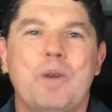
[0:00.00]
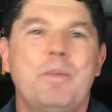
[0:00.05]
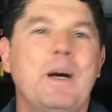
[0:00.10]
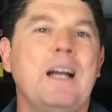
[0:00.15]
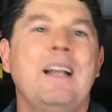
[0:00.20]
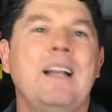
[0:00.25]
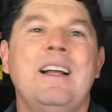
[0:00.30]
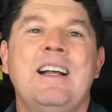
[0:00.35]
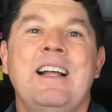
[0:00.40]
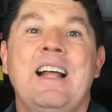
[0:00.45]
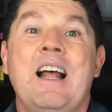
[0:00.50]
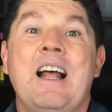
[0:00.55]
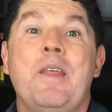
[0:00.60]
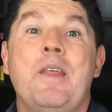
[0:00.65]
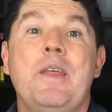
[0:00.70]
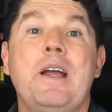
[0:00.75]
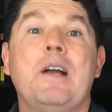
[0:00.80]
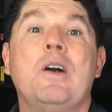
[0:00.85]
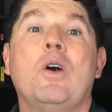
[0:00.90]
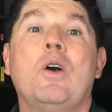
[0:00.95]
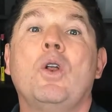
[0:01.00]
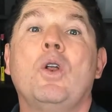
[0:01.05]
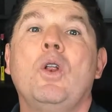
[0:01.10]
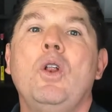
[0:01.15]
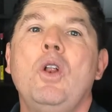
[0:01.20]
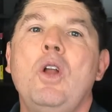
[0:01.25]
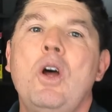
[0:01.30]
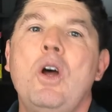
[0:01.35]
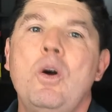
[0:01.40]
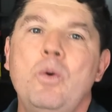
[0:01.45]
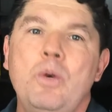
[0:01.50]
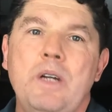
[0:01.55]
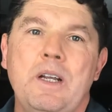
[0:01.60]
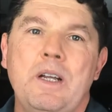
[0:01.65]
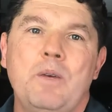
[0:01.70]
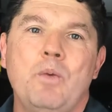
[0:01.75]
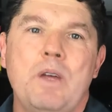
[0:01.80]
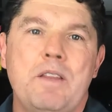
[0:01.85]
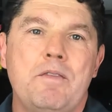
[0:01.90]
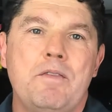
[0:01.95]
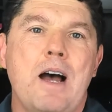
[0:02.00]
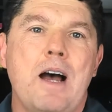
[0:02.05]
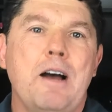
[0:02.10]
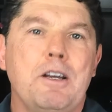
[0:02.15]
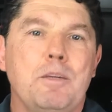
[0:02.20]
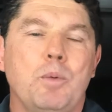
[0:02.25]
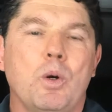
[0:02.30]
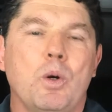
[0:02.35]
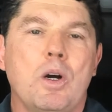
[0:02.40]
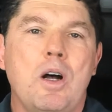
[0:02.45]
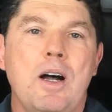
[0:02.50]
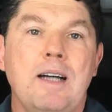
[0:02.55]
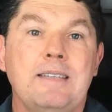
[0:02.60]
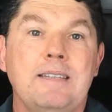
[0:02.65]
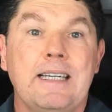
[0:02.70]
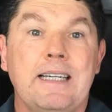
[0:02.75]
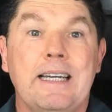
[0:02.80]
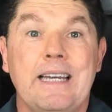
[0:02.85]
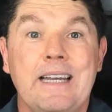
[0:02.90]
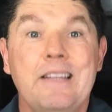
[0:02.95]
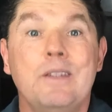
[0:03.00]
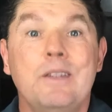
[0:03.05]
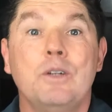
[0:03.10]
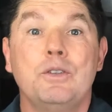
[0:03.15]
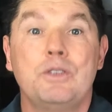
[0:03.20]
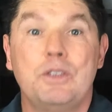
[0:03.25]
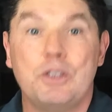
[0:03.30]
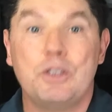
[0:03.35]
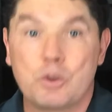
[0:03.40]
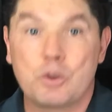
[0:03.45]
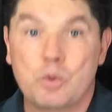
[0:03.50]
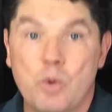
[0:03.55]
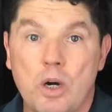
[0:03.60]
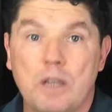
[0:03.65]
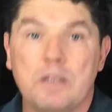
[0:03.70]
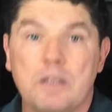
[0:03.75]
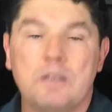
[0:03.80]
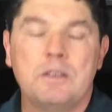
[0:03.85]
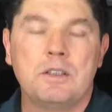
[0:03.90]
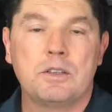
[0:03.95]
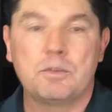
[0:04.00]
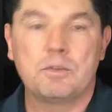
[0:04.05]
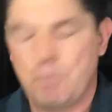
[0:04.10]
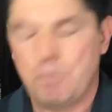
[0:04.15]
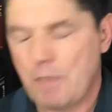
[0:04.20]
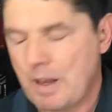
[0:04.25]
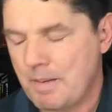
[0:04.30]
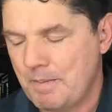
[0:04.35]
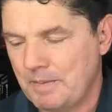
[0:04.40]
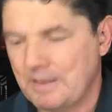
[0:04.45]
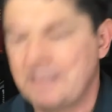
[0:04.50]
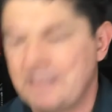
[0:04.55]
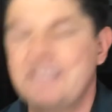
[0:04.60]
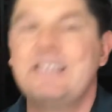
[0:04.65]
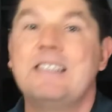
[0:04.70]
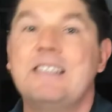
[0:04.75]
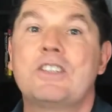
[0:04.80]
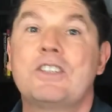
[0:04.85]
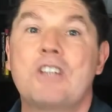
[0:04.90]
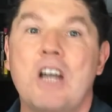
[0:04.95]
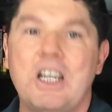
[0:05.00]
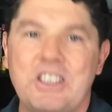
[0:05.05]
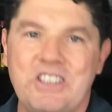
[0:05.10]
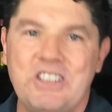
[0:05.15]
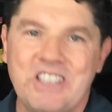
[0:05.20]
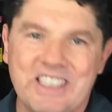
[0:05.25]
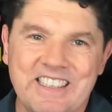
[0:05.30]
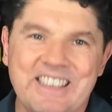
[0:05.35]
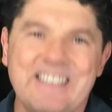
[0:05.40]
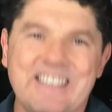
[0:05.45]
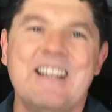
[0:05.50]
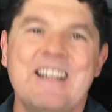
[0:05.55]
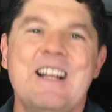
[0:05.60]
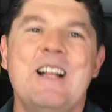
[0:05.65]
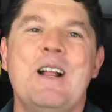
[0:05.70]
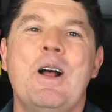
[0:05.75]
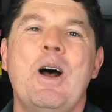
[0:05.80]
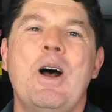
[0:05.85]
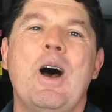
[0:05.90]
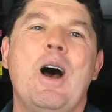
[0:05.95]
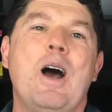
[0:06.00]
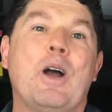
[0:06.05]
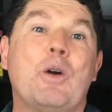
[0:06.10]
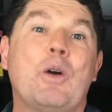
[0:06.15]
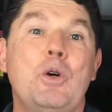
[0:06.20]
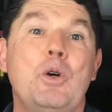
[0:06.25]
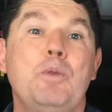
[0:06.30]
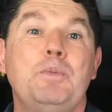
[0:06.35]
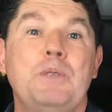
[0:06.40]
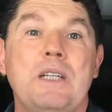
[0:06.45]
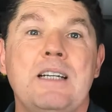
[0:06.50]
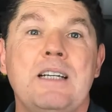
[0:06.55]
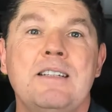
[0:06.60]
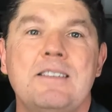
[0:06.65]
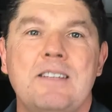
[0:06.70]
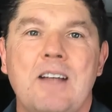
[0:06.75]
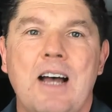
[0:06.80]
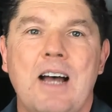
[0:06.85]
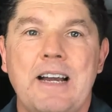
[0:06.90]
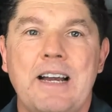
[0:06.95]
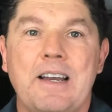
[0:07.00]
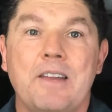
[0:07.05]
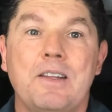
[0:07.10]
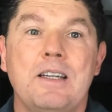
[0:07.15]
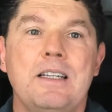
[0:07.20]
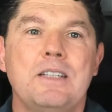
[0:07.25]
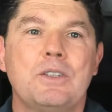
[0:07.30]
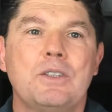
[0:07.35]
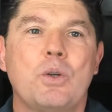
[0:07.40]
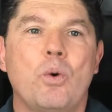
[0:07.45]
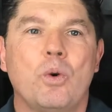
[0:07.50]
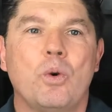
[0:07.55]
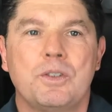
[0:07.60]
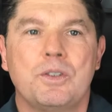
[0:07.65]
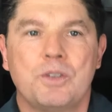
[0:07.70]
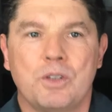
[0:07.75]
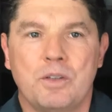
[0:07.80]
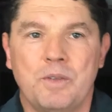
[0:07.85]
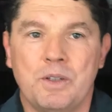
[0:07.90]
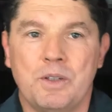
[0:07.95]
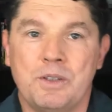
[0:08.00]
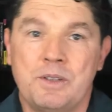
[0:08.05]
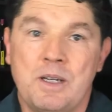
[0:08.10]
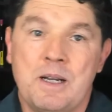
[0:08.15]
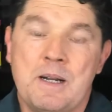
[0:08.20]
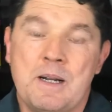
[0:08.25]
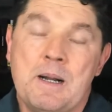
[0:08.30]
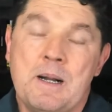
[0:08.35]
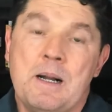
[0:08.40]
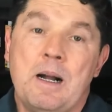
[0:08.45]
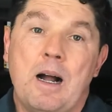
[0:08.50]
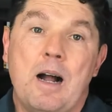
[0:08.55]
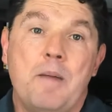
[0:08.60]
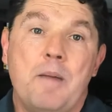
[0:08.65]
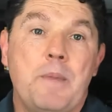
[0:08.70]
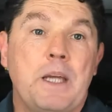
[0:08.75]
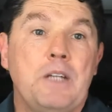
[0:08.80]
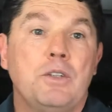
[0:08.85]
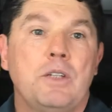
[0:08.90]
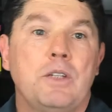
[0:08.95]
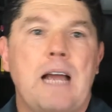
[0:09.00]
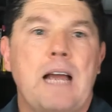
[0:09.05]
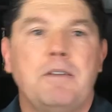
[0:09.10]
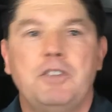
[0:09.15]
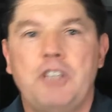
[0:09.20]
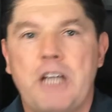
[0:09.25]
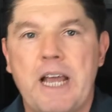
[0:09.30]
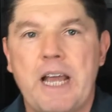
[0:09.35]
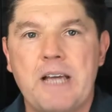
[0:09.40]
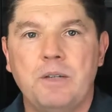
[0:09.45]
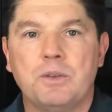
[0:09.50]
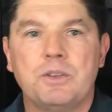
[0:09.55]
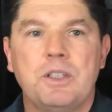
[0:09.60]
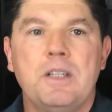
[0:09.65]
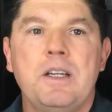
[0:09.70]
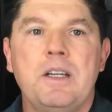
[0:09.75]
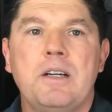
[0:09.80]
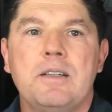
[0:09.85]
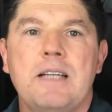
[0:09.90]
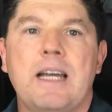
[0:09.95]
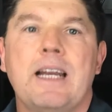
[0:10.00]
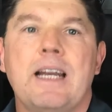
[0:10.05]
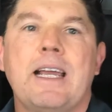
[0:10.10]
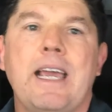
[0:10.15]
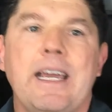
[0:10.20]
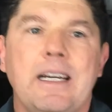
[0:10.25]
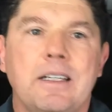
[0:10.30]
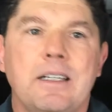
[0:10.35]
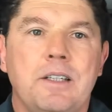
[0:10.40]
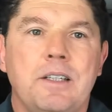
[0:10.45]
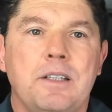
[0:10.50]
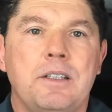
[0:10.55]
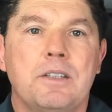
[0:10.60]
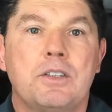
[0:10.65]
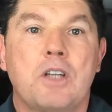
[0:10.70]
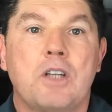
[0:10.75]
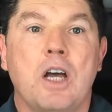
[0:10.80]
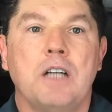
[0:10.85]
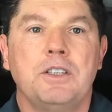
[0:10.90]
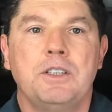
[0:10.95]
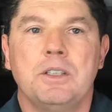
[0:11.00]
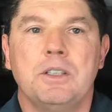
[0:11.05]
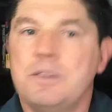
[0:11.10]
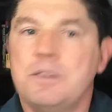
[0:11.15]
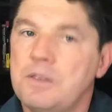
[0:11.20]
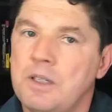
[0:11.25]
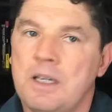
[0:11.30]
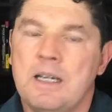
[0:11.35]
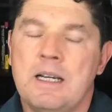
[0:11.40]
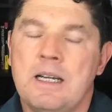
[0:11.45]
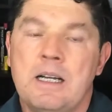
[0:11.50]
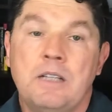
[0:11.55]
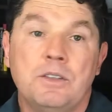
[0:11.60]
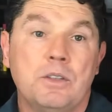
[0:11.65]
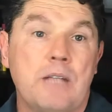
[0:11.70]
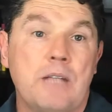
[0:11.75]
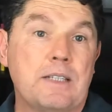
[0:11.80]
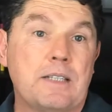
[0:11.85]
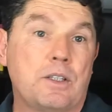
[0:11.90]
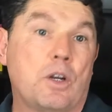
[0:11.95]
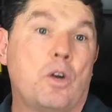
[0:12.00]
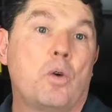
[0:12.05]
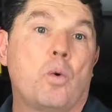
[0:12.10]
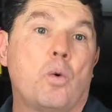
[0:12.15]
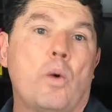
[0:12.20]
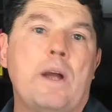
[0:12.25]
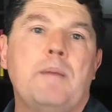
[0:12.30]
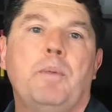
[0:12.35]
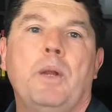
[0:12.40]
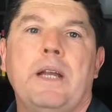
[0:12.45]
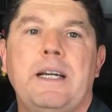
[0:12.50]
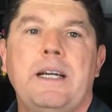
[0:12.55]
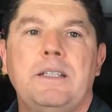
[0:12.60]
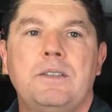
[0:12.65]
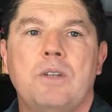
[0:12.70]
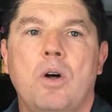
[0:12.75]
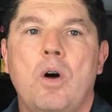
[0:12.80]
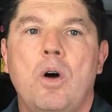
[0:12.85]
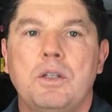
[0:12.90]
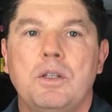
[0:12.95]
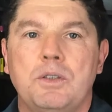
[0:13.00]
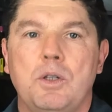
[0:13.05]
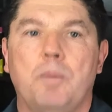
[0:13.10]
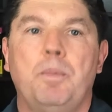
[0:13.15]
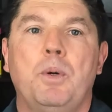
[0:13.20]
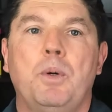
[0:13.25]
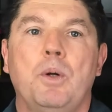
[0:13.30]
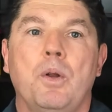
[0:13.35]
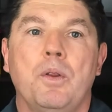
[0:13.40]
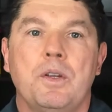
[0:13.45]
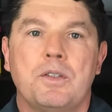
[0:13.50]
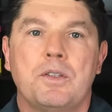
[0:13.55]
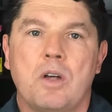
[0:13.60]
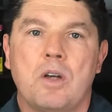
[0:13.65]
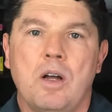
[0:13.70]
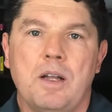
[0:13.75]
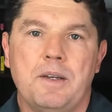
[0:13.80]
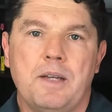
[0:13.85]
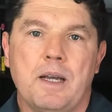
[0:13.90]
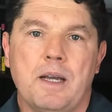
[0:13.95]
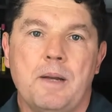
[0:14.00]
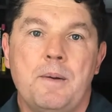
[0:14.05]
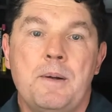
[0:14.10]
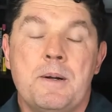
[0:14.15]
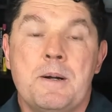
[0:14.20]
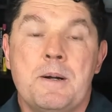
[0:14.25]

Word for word: But they are loaded with valuable content in those dis discussion uh, groups inside the Discord servers. Um, they usually have channels in there dedicated to discussions. So that's a great place to also pull this content.